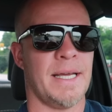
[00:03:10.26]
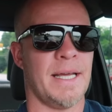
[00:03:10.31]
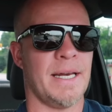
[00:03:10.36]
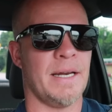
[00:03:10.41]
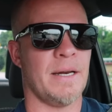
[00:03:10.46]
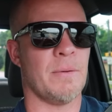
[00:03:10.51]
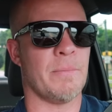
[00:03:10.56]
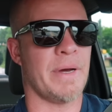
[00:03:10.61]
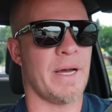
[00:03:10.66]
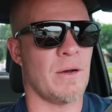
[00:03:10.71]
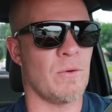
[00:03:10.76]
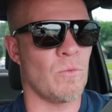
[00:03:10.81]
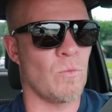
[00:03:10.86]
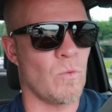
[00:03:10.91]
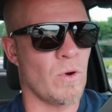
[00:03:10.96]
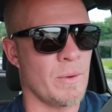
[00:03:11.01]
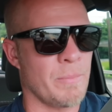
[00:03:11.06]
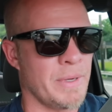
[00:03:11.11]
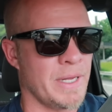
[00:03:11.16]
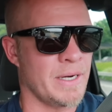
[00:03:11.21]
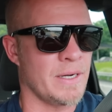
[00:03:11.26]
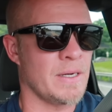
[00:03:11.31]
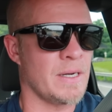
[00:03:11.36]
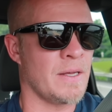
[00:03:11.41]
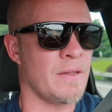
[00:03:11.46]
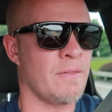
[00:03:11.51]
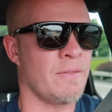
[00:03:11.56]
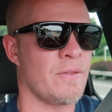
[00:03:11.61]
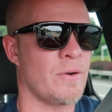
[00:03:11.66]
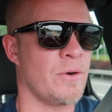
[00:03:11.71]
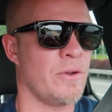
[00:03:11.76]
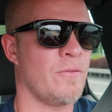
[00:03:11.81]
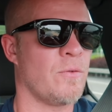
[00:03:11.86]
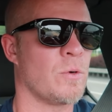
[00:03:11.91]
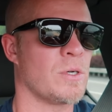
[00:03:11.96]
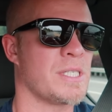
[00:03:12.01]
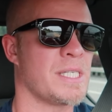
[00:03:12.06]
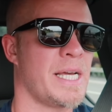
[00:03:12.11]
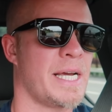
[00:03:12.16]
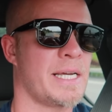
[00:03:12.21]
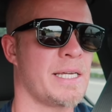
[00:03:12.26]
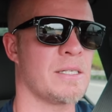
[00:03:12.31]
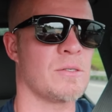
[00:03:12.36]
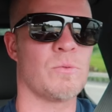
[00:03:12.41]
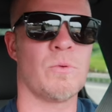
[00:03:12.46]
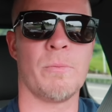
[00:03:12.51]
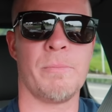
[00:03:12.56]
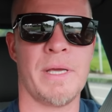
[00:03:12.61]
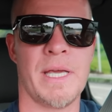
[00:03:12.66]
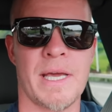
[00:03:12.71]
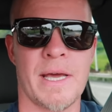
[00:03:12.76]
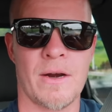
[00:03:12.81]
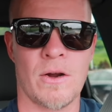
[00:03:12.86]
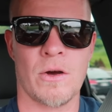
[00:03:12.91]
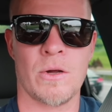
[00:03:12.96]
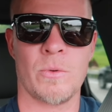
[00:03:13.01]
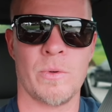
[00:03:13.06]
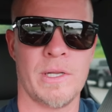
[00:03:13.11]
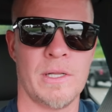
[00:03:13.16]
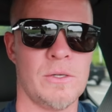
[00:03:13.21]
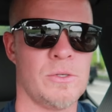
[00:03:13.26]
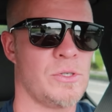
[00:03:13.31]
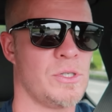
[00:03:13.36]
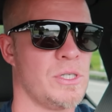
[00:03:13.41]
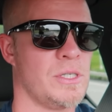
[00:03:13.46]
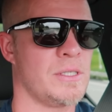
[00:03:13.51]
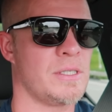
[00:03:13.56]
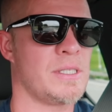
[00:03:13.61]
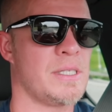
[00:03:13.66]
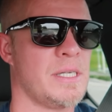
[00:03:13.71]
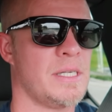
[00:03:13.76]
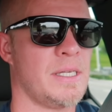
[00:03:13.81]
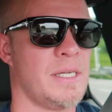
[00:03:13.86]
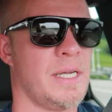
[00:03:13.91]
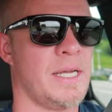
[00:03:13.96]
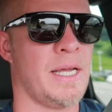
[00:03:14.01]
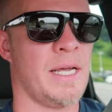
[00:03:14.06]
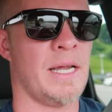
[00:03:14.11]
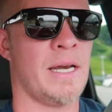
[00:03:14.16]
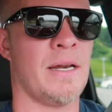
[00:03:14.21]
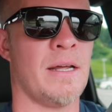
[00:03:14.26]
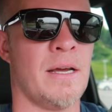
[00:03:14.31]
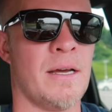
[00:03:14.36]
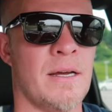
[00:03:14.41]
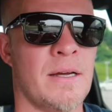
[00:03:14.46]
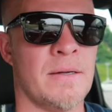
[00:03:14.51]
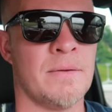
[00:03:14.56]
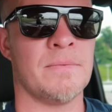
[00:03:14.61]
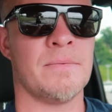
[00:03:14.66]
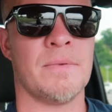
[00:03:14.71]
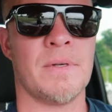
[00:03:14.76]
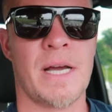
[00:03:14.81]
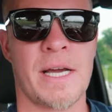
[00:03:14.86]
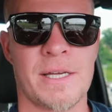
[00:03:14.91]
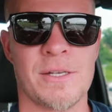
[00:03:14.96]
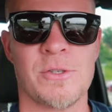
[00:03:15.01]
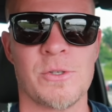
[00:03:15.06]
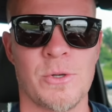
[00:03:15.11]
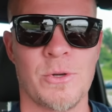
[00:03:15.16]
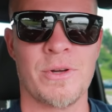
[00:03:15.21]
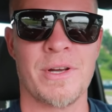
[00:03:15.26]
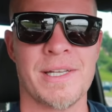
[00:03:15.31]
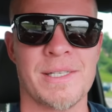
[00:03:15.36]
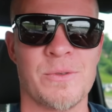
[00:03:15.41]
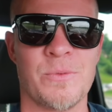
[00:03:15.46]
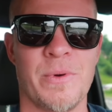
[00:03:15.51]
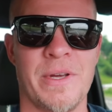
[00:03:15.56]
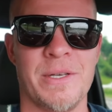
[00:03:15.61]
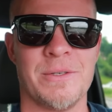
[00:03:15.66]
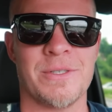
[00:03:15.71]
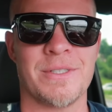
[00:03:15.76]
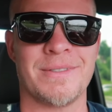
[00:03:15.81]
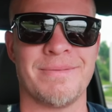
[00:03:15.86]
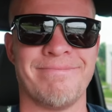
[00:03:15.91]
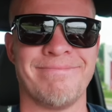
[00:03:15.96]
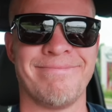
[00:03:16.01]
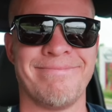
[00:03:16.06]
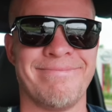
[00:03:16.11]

and in about 1 minute and 34 seconds we'll be at AutoVolutions and I can show you guys the wheels.